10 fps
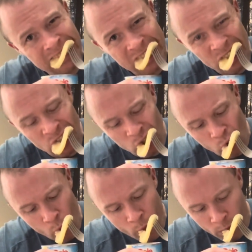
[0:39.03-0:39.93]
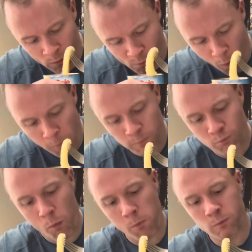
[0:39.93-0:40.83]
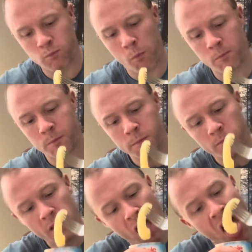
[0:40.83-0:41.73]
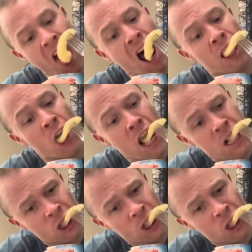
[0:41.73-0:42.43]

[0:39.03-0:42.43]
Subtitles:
starving the crap out of themselves, cutting carbs too much,